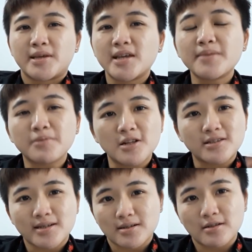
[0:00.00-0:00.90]
P,
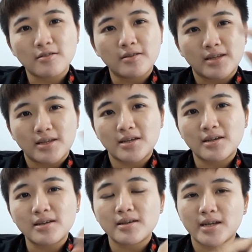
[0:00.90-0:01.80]
political,
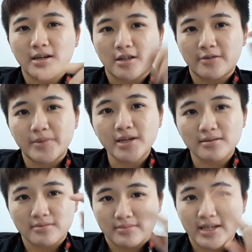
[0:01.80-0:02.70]
E,
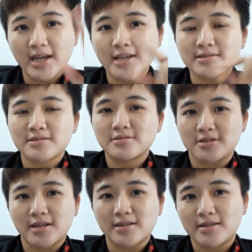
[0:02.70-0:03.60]
economic, S,
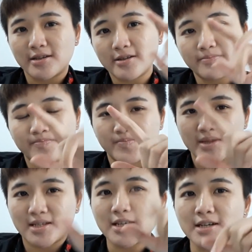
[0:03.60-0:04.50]
society,
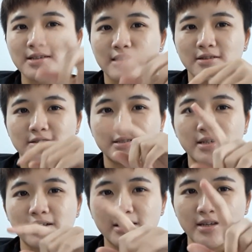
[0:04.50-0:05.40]
T,
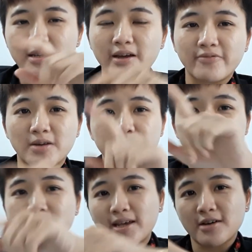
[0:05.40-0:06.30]
technology, E,
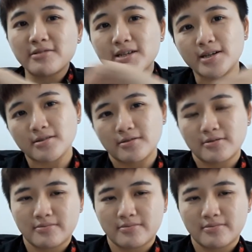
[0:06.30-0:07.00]
environment, L, legal.